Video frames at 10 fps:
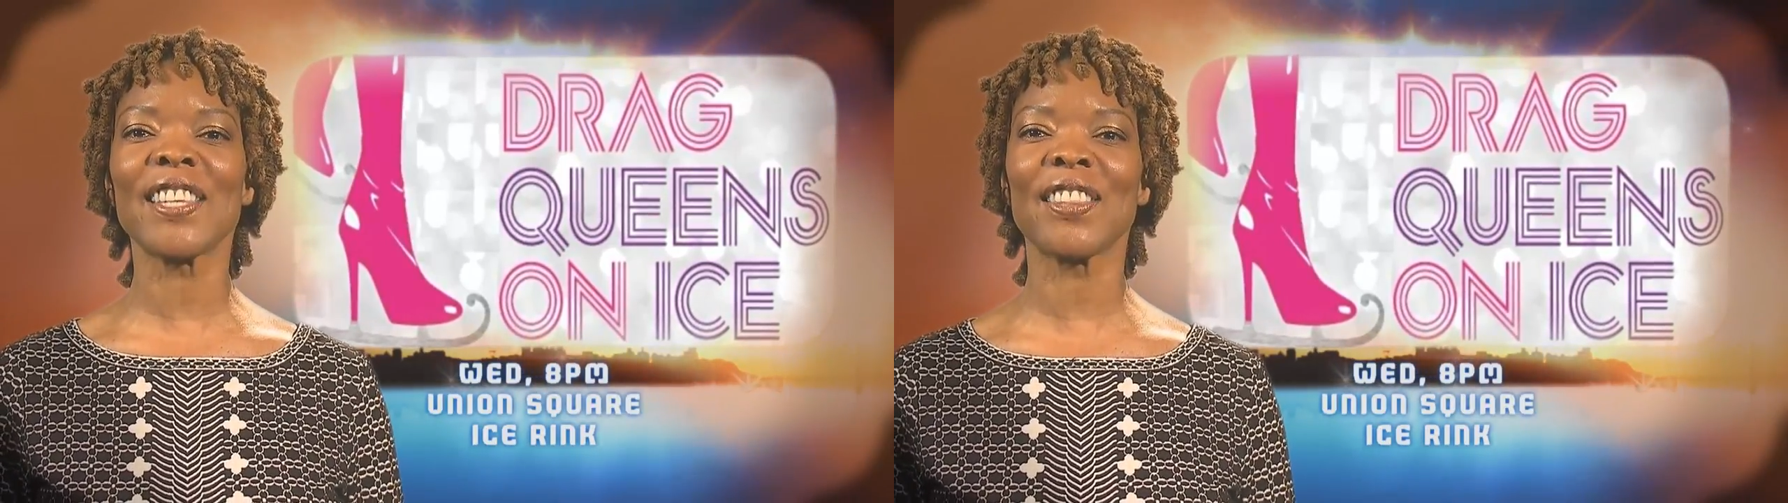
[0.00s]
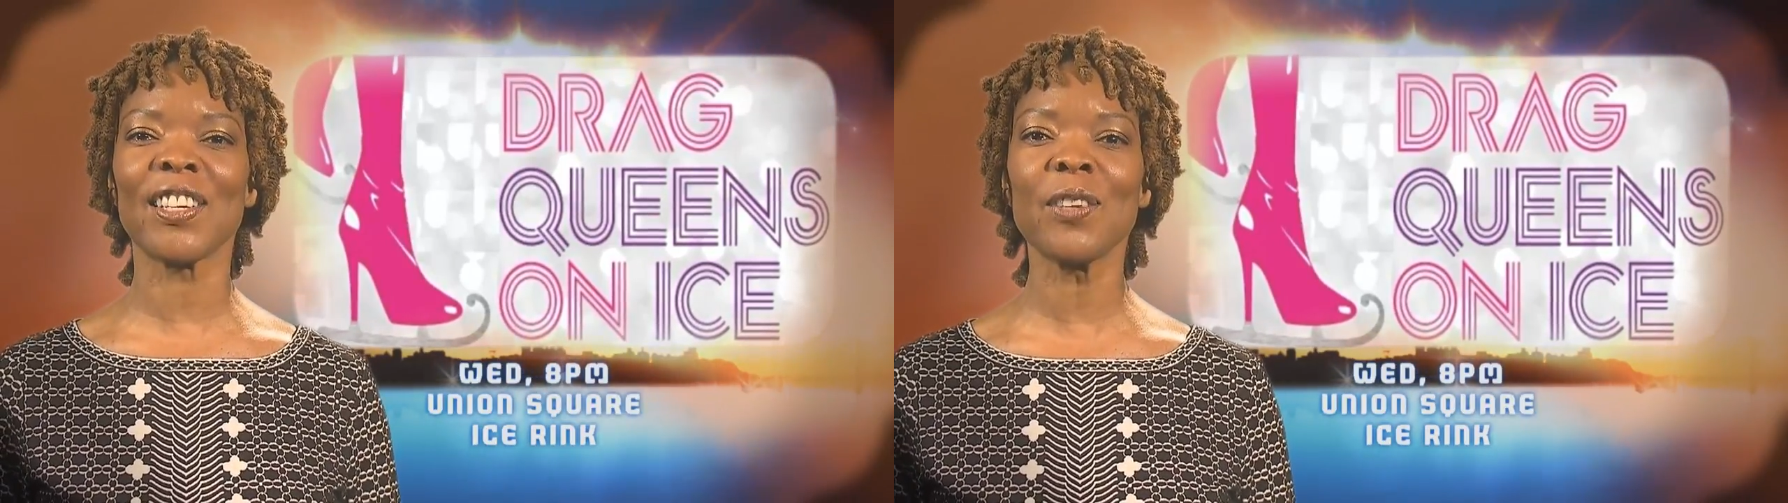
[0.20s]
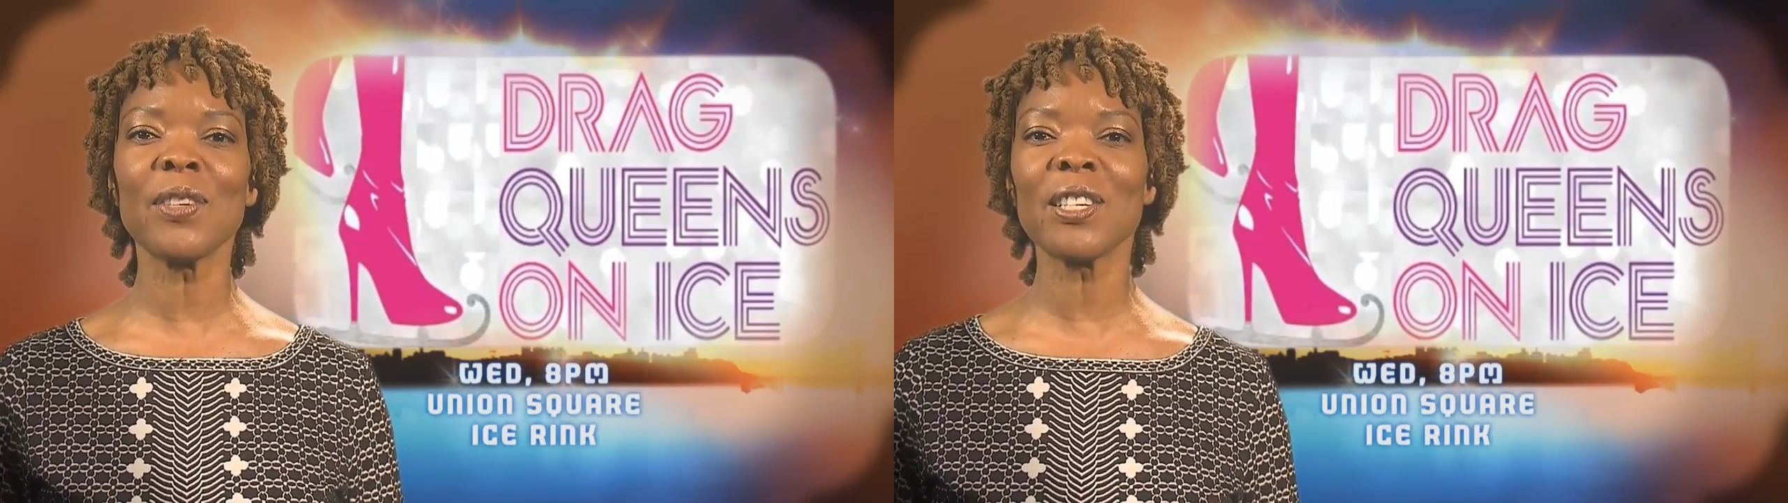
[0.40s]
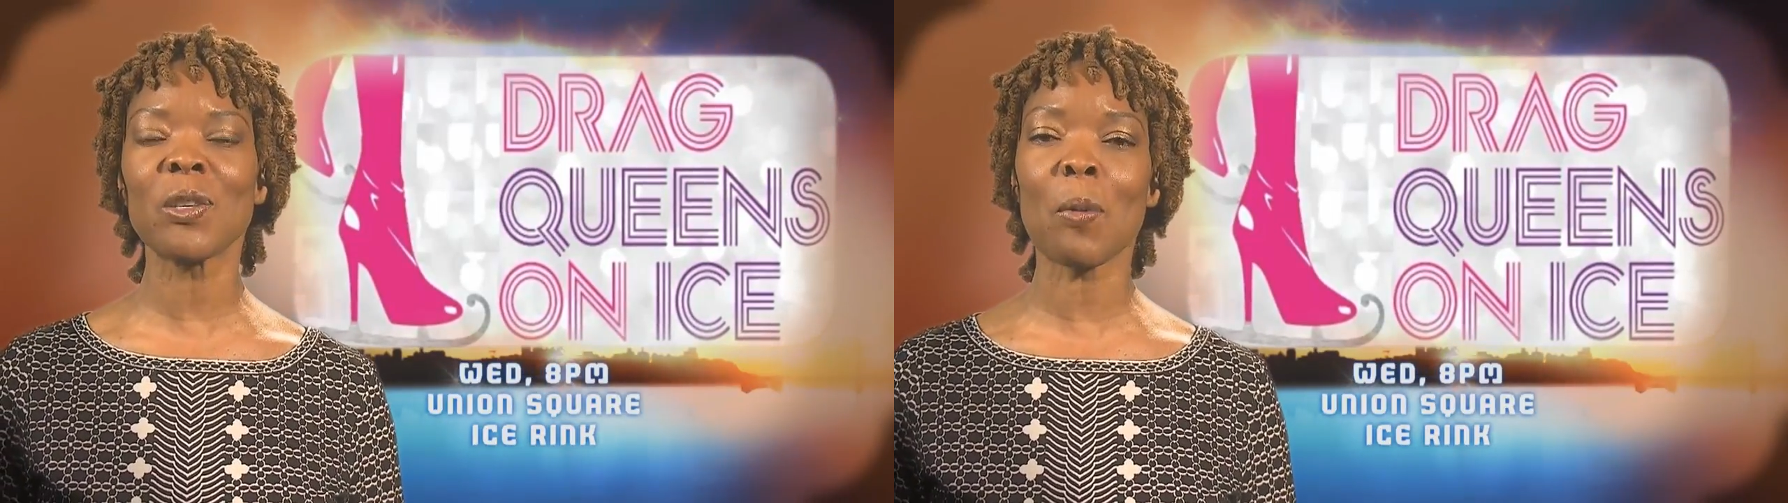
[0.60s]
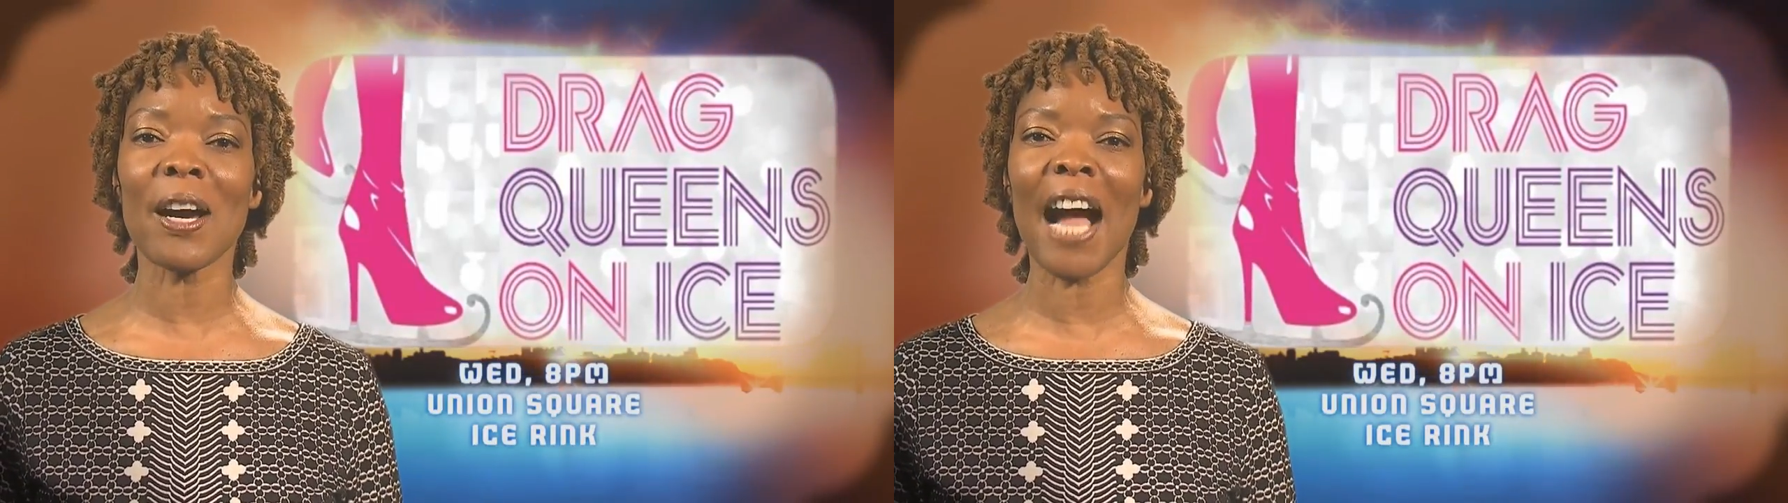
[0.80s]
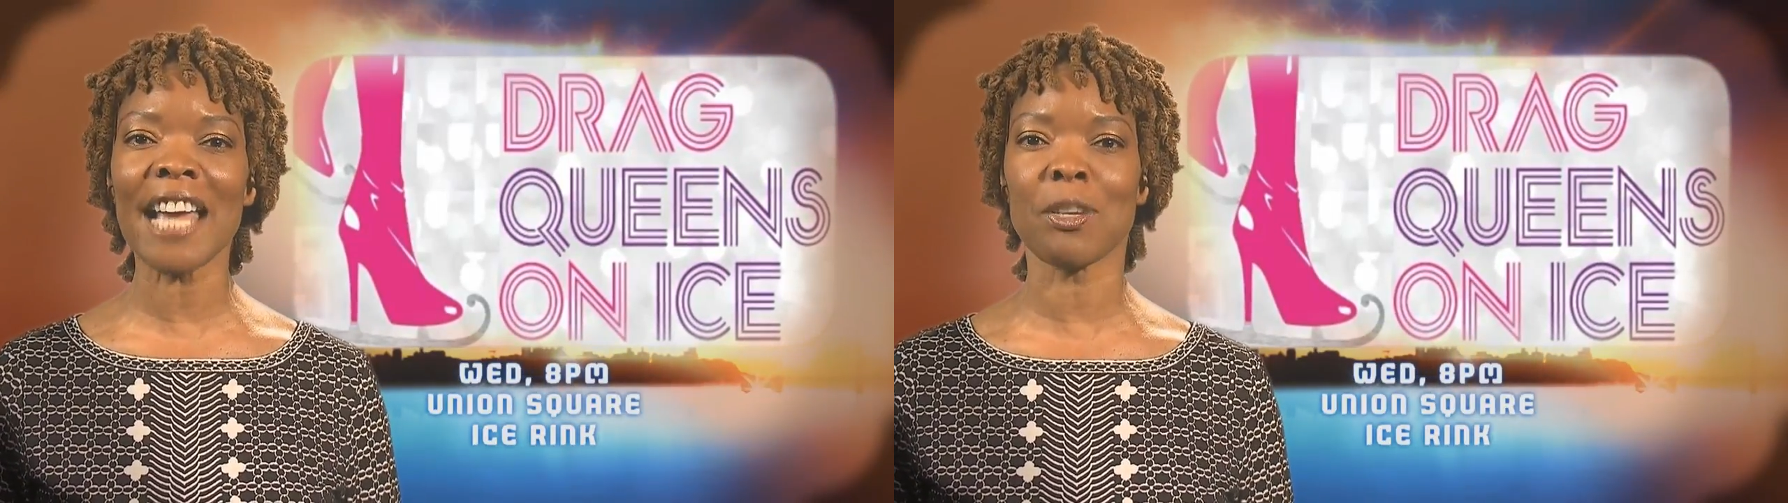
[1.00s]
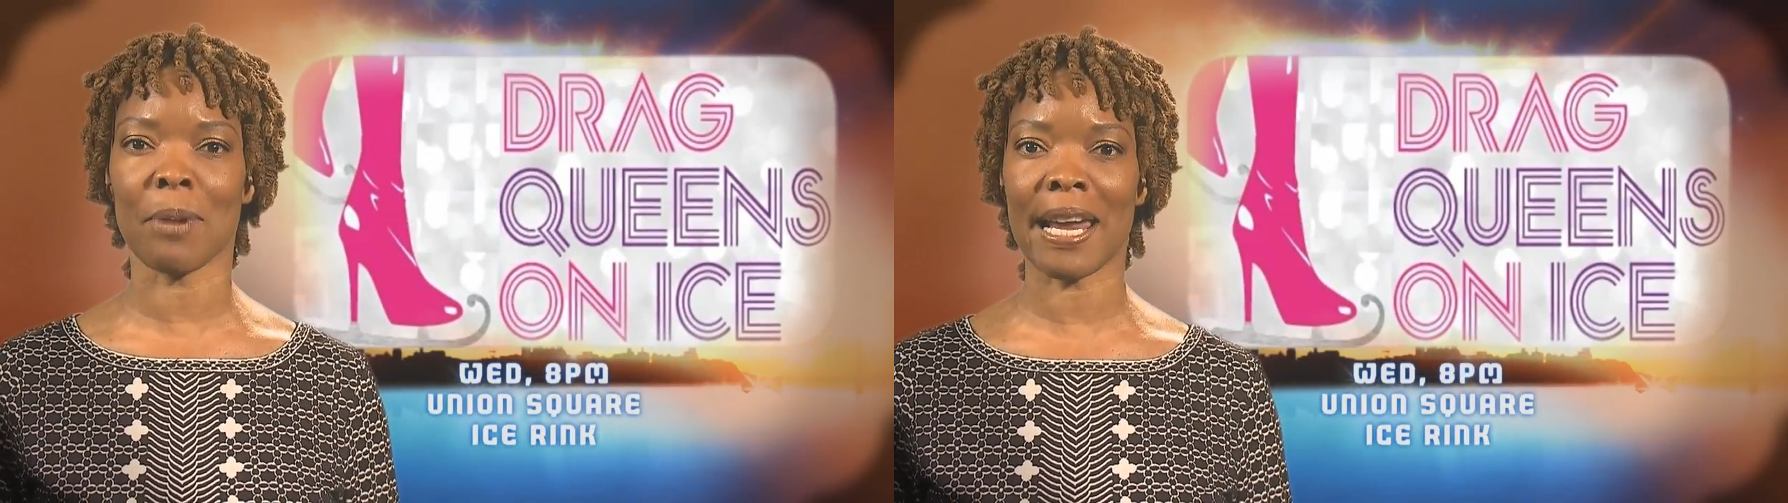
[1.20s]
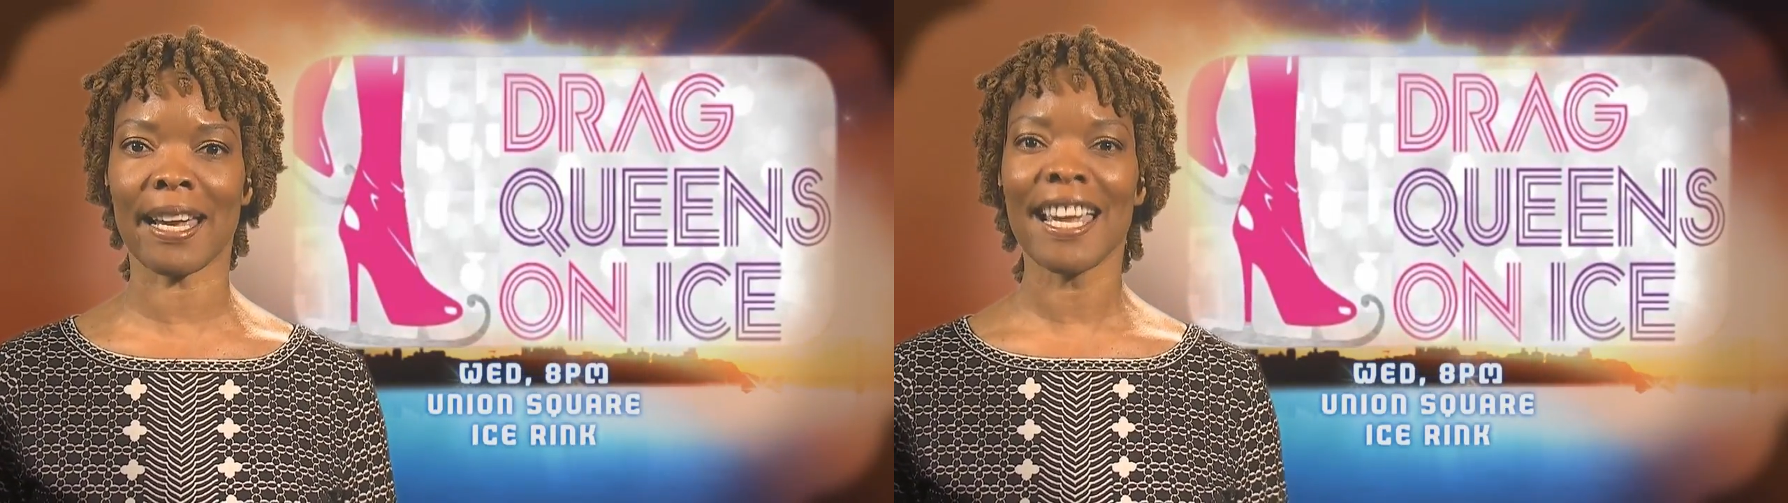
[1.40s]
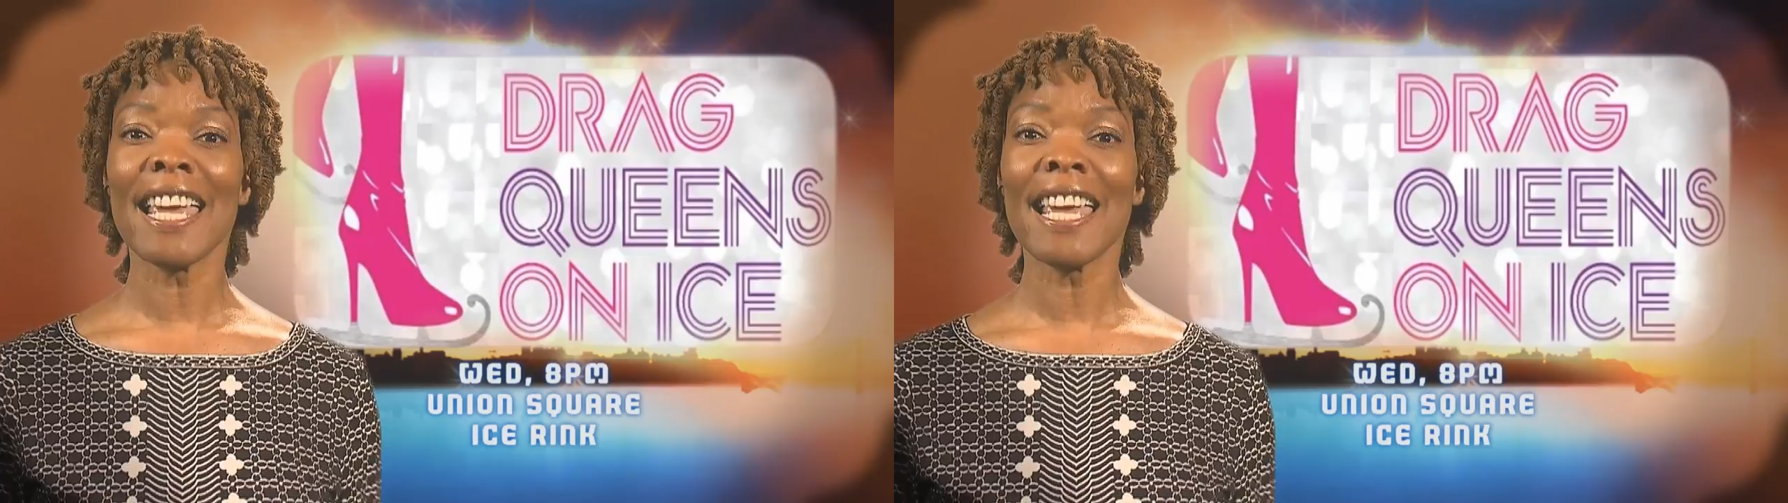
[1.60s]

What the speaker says: at the Union Square Ice Rink.